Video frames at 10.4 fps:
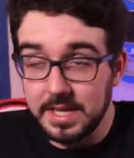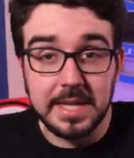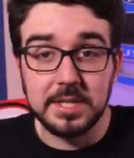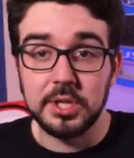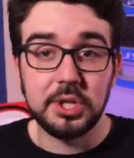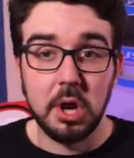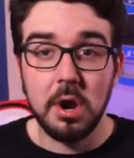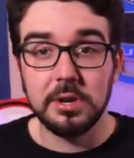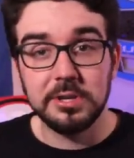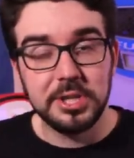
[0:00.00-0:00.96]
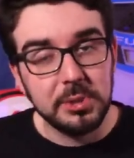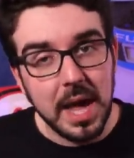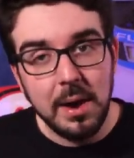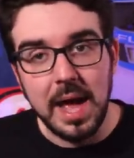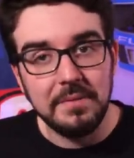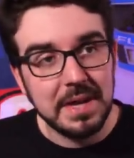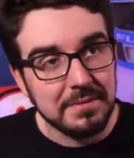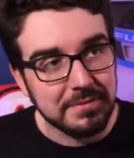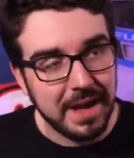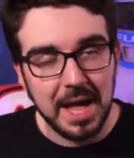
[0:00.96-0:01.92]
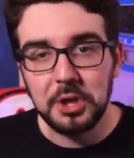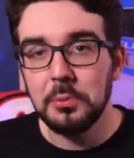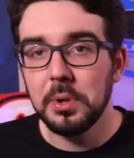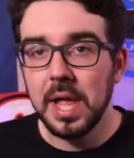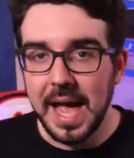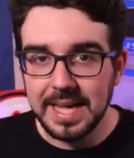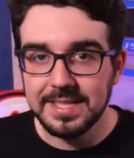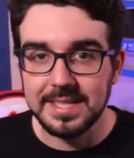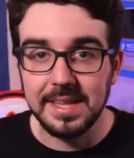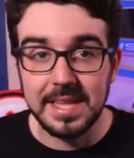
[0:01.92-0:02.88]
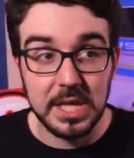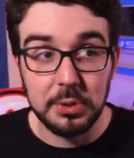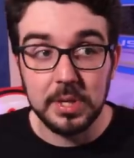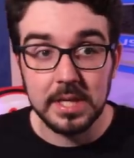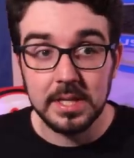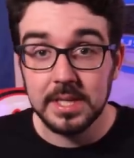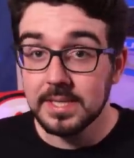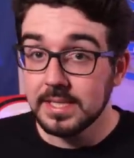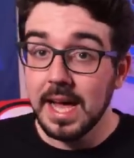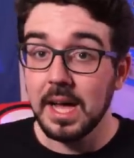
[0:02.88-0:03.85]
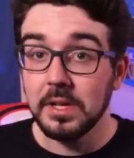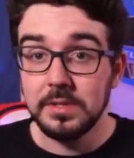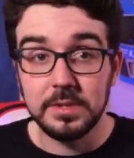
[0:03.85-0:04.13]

thanks to charters, you now have a valuable asset that you can sell